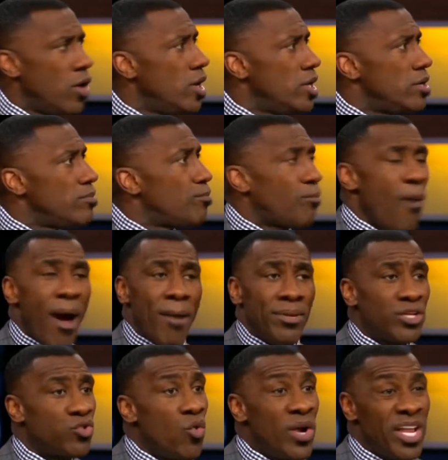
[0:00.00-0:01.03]
for
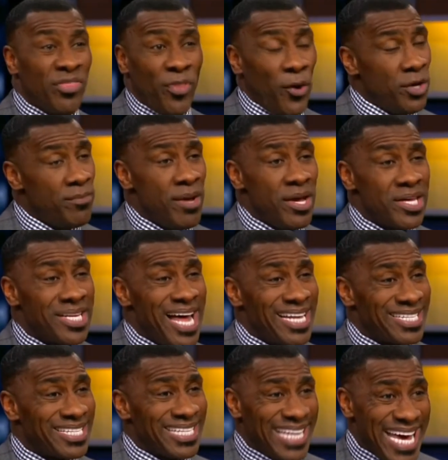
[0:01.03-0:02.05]
probably 20, 30 million
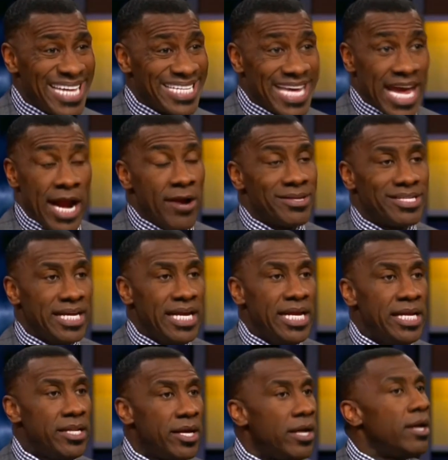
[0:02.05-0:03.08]
dollars less
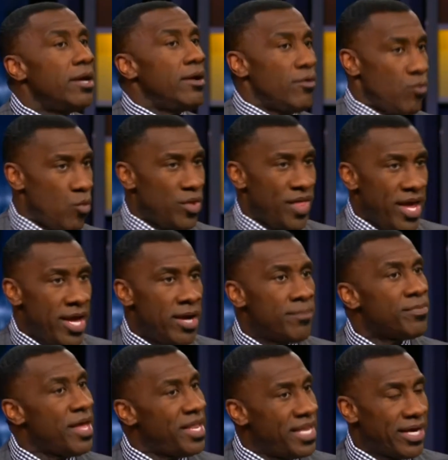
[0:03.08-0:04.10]
guaranteed with
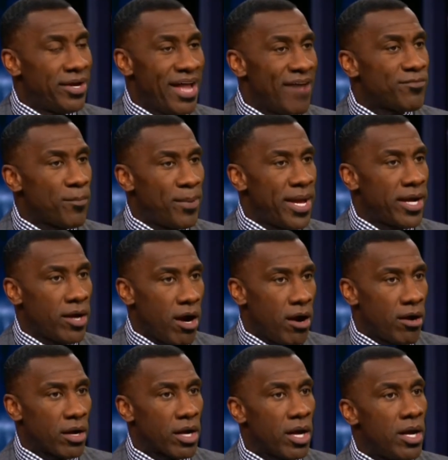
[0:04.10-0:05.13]
him than they're going to have to pay
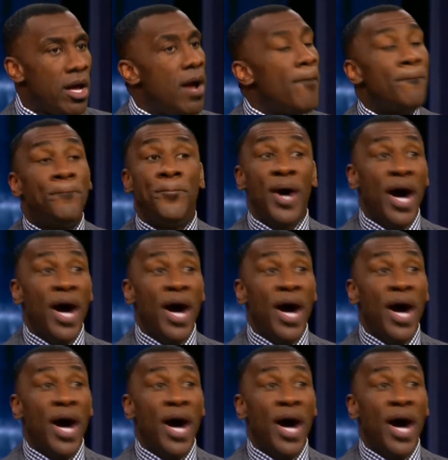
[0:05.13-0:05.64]
Kirk. Yeah.